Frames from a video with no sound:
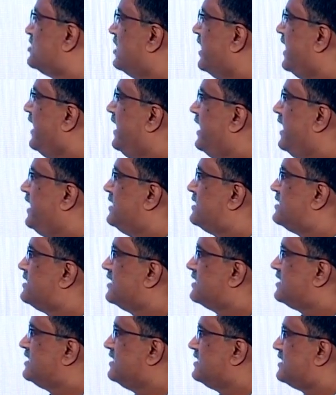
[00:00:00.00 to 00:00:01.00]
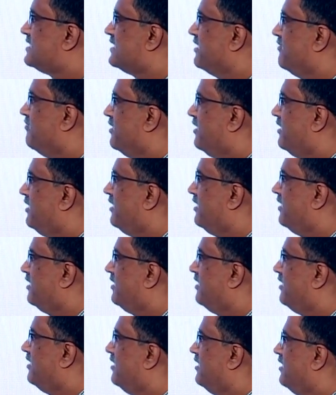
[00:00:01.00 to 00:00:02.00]
1967.
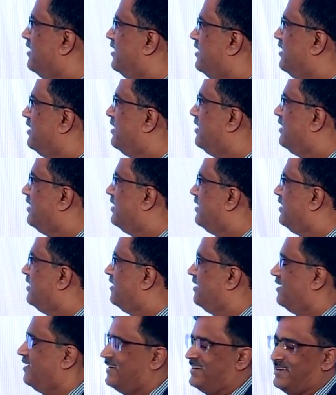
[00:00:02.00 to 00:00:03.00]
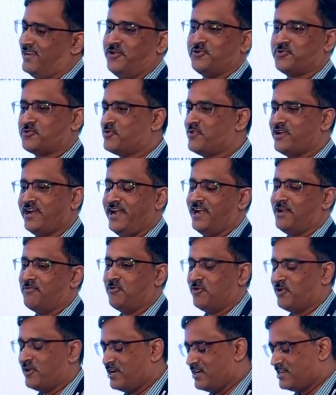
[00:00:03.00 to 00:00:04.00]
Uh, you should read
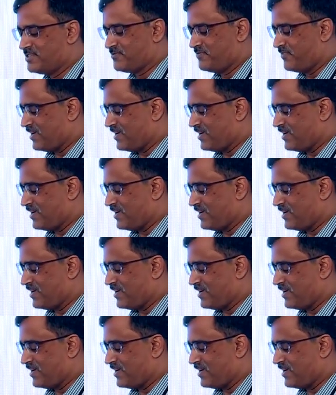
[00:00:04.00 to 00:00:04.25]
about it, it's